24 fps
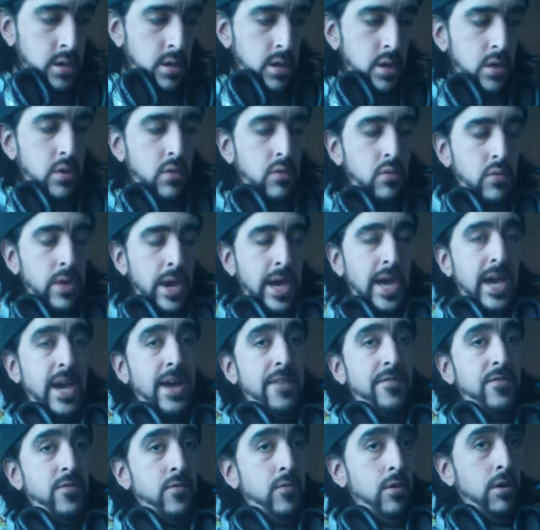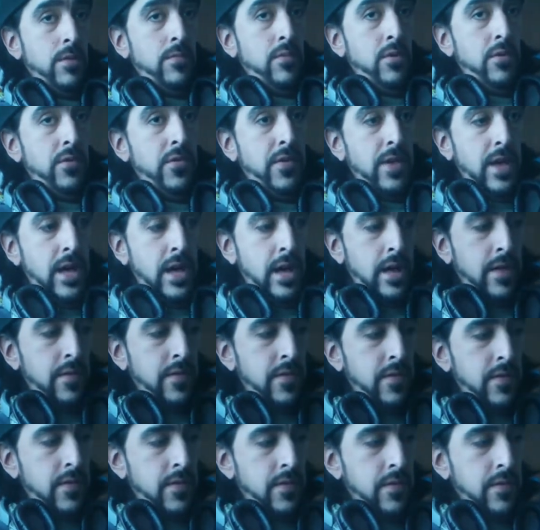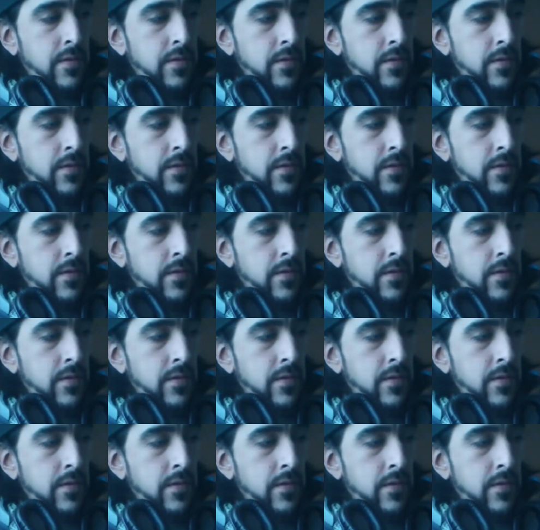you have to work both sides.